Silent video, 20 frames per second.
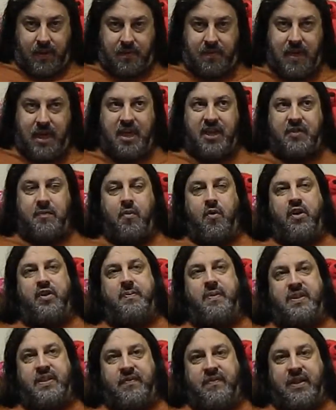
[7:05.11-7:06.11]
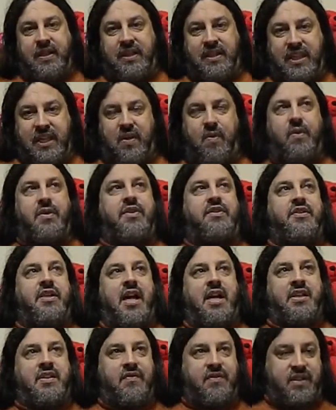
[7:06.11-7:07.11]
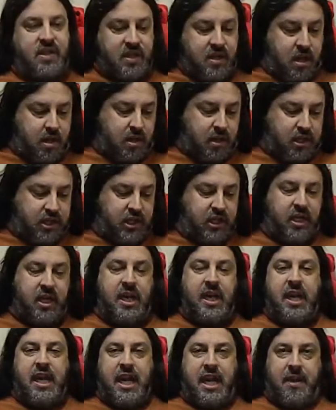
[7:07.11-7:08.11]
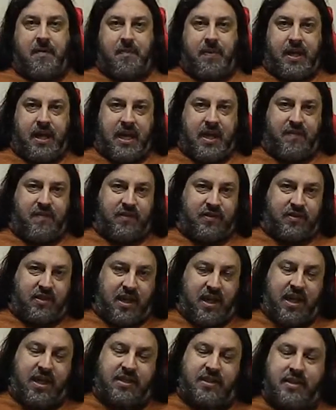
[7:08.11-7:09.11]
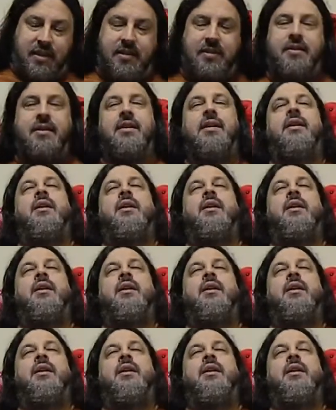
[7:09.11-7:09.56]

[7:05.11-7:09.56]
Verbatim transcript: does more specifically deal with the science of psychology and behavior sciences,